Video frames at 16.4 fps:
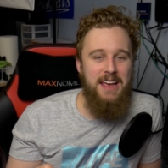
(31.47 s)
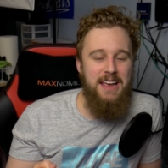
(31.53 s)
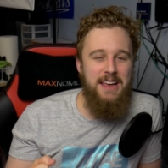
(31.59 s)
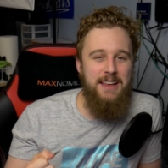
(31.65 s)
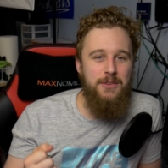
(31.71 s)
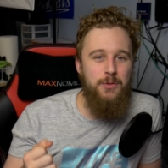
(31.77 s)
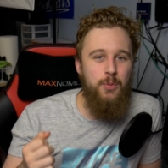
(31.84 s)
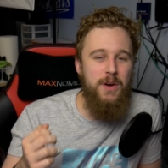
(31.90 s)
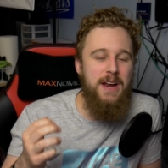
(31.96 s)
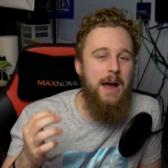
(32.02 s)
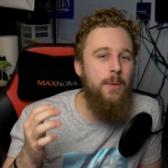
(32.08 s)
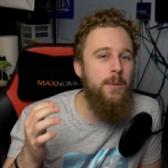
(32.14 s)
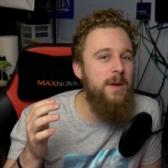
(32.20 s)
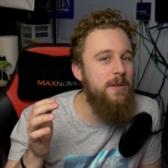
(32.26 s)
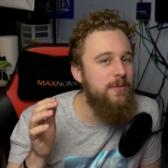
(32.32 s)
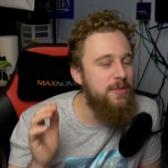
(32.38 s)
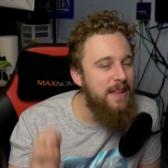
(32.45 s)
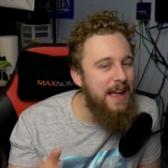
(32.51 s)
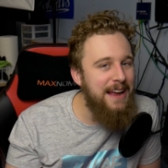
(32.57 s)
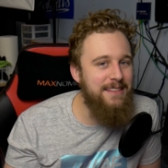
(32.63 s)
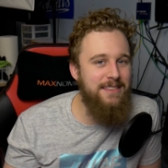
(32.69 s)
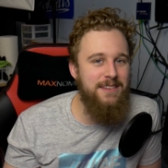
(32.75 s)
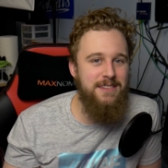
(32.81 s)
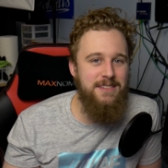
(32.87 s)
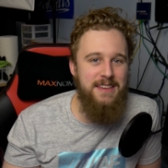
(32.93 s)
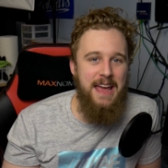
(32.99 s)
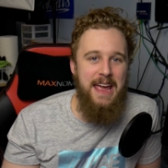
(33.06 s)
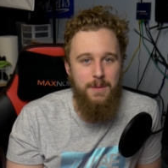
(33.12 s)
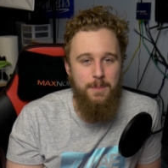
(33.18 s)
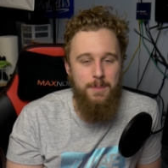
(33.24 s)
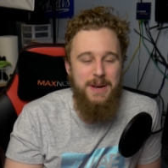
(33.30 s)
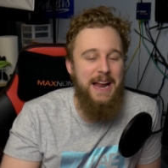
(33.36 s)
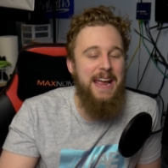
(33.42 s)
Is what I would have liked to
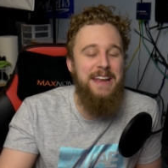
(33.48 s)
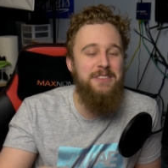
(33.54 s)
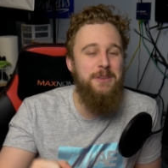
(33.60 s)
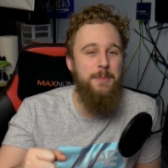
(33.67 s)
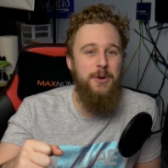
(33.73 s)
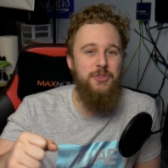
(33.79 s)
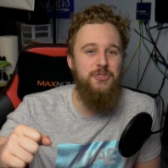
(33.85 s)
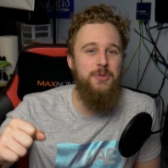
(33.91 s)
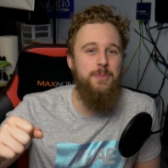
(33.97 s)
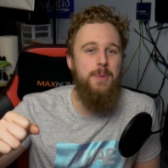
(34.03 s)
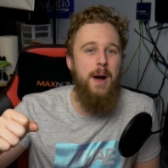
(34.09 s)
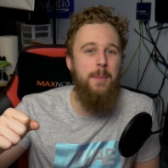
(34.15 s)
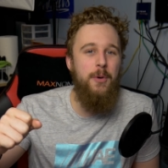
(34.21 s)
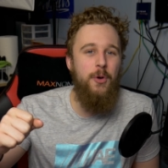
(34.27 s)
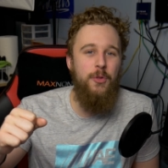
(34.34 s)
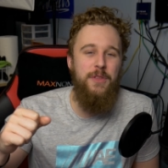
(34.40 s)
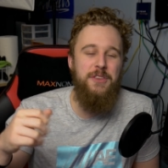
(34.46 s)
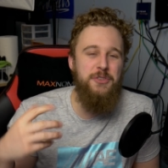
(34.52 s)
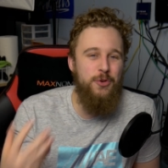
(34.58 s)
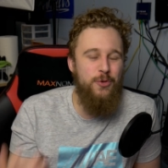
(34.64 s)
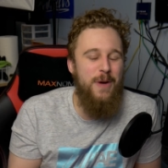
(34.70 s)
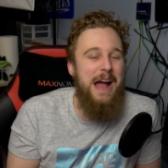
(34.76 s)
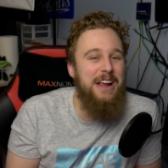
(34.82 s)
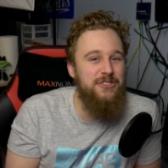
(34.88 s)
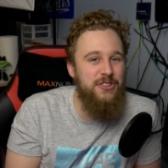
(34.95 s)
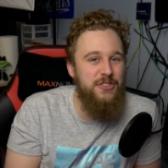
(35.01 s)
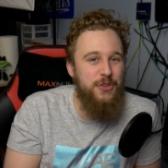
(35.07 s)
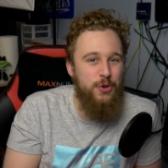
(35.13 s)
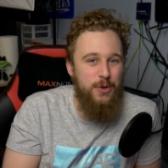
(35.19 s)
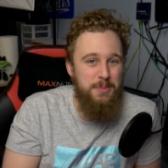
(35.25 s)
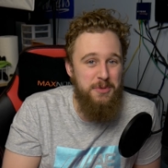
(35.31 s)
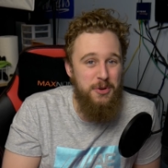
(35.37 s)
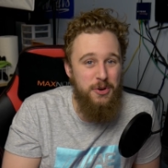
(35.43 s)
say, but I hate to burst your bubble, this crash in the
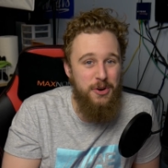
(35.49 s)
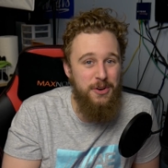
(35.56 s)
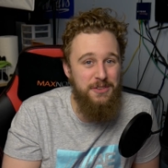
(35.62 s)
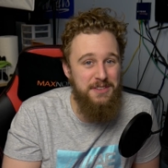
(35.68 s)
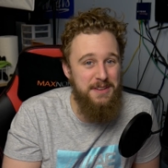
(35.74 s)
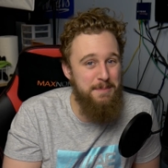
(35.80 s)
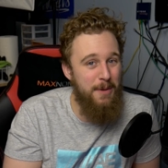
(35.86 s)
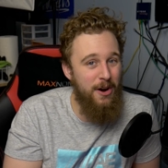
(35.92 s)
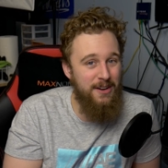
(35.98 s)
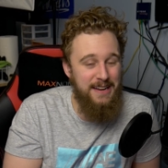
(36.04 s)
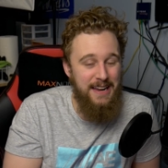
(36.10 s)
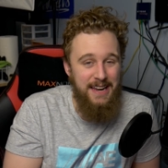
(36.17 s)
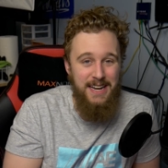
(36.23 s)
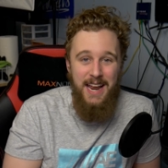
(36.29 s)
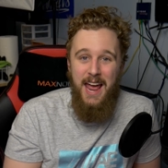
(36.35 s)
cryptocurrency market